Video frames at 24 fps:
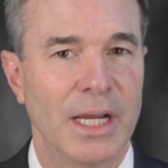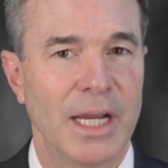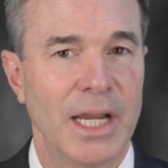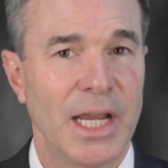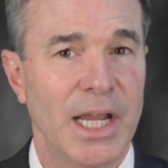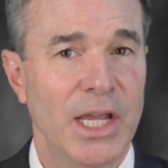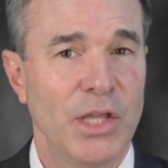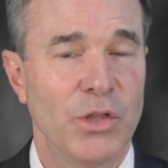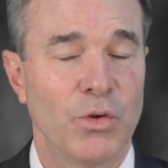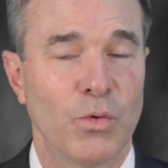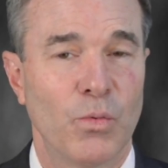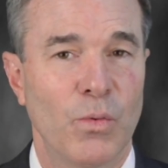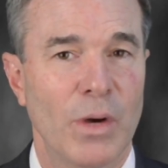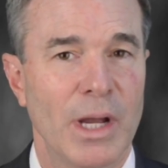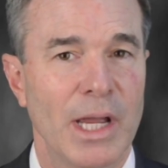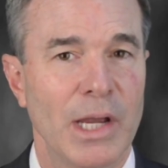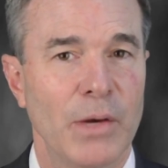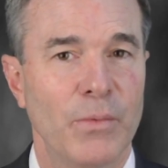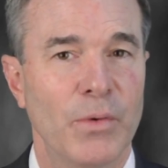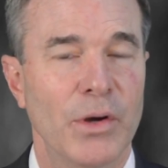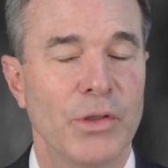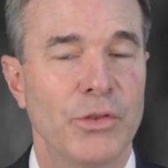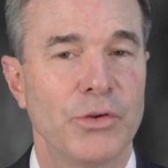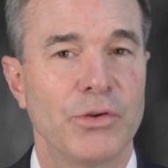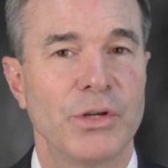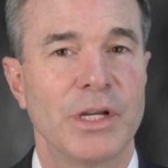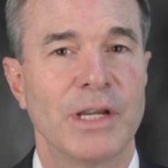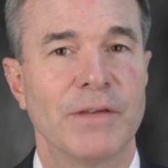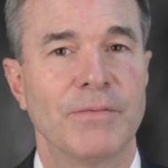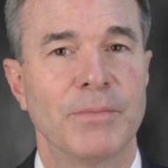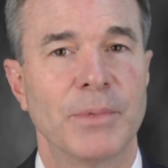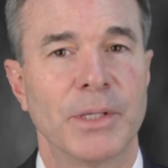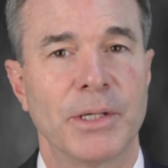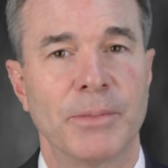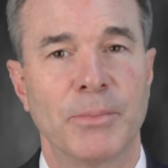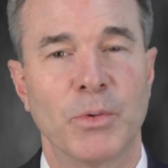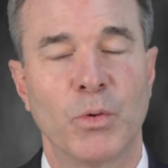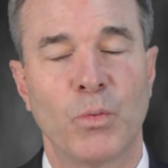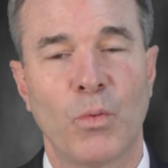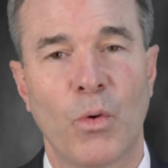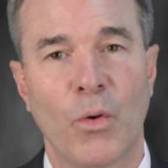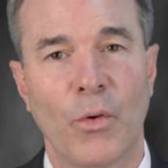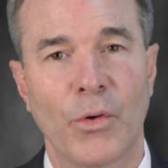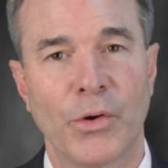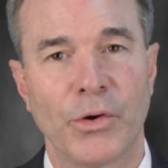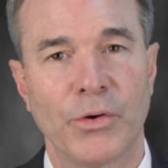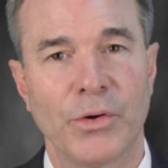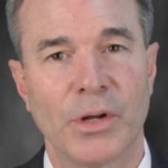Either way, whether you give them a
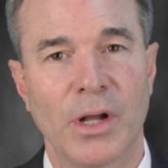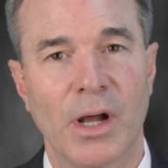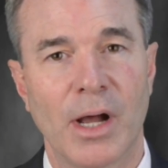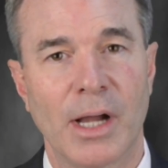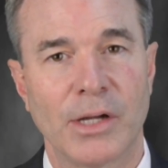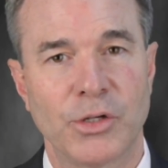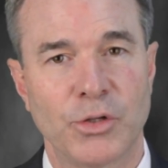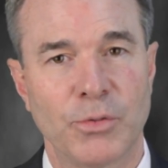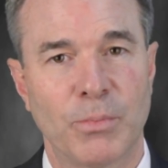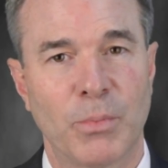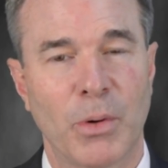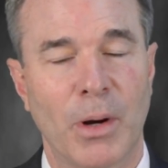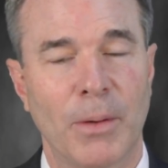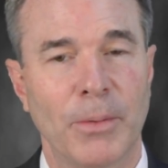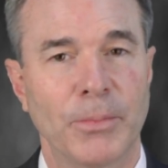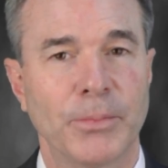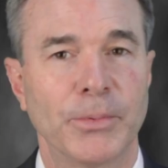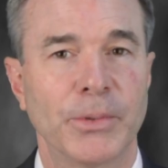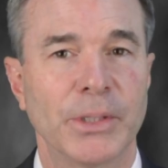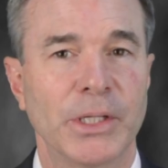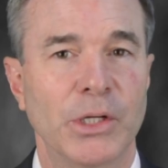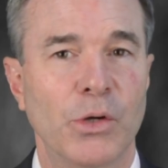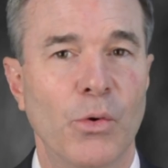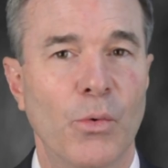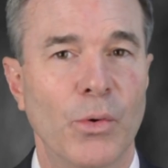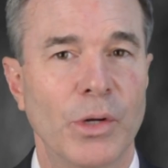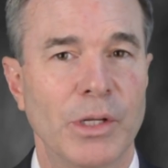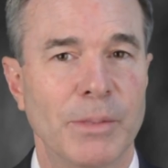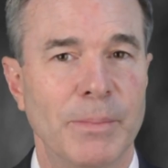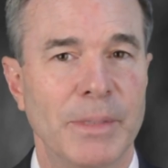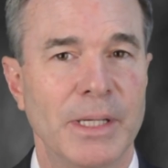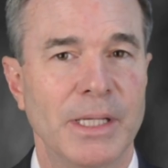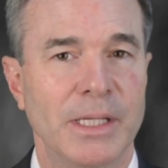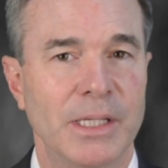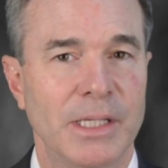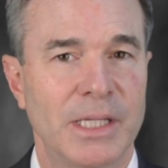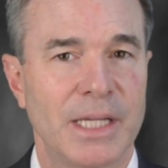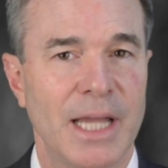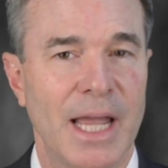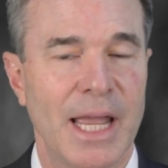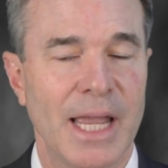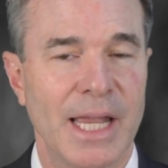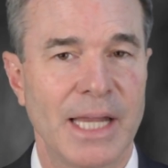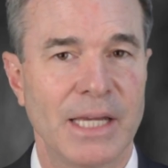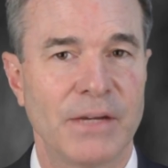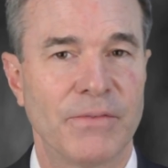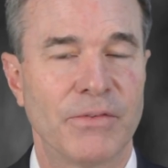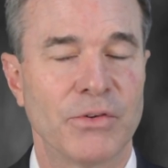warrant or not, you're probably going to be
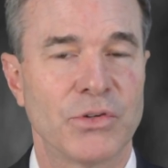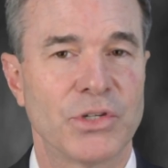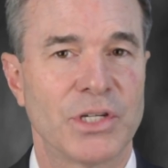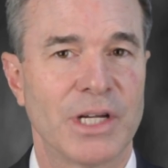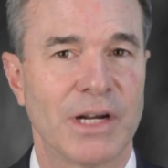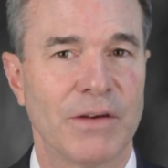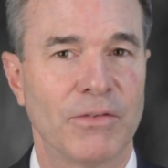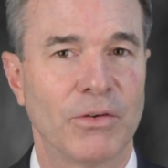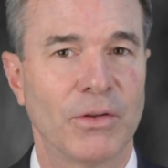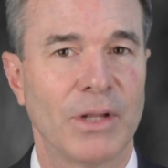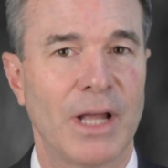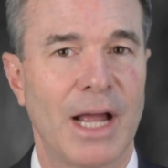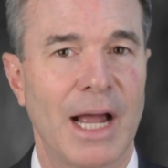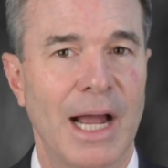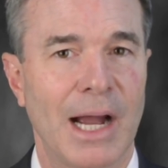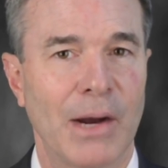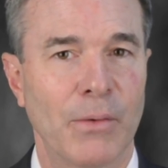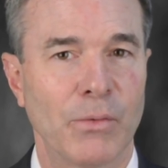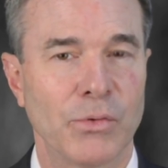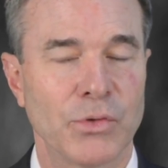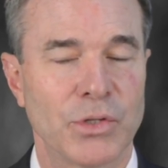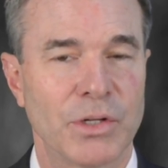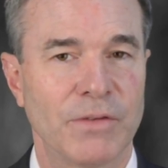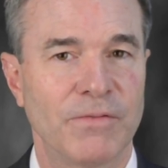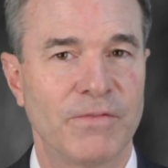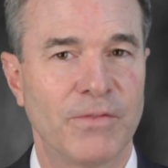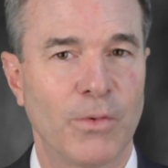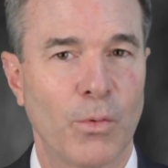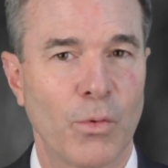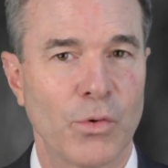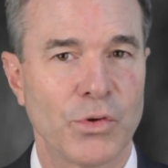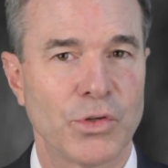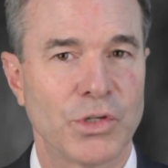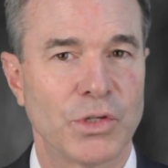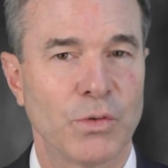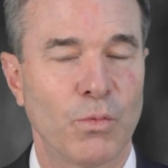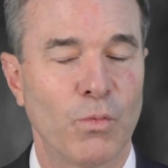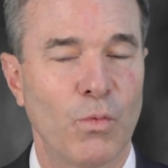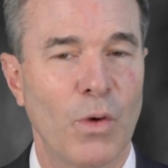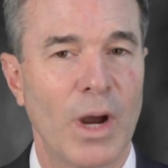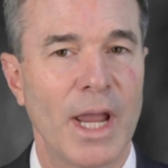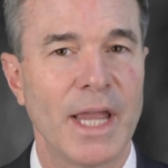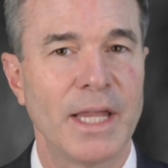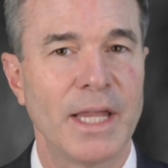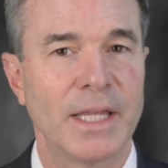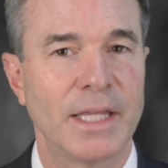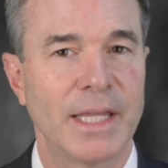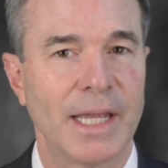detained for several hours and forced to
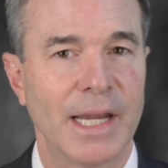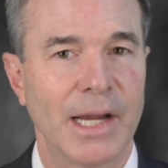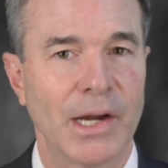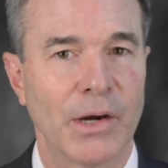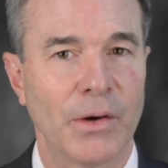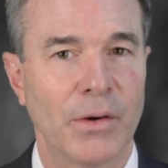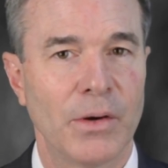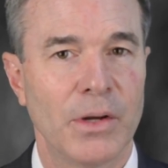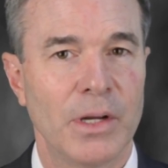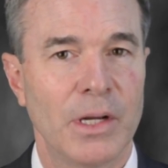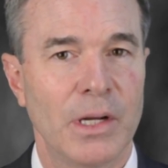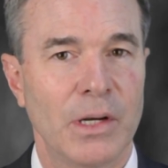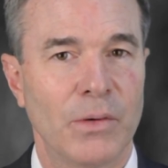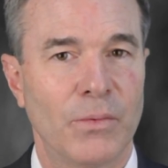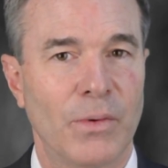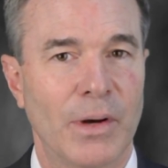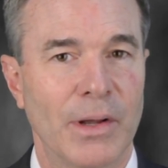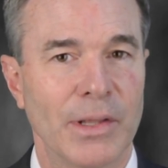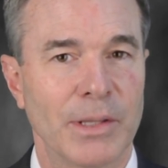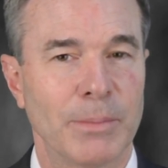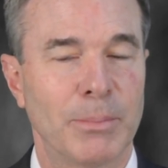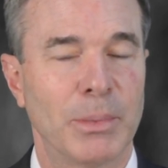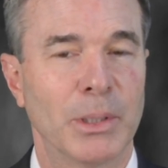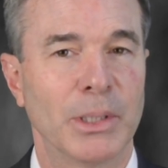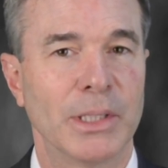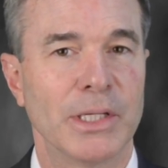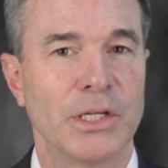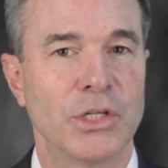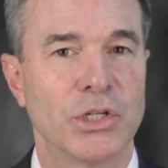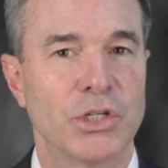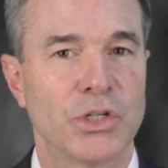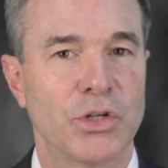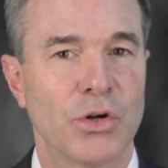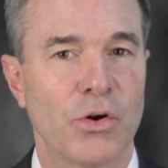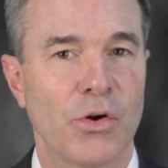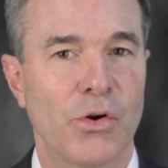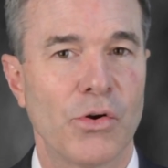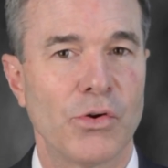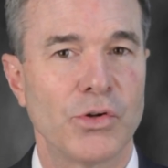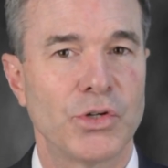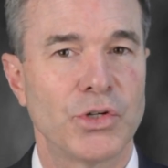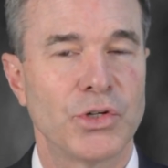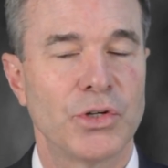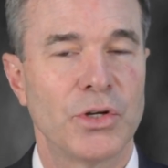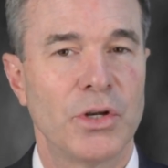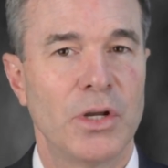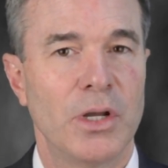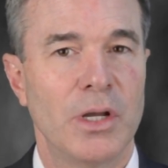wait there while the police
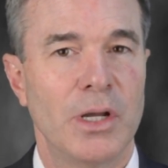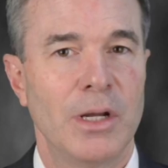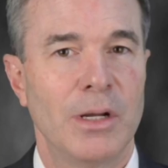search.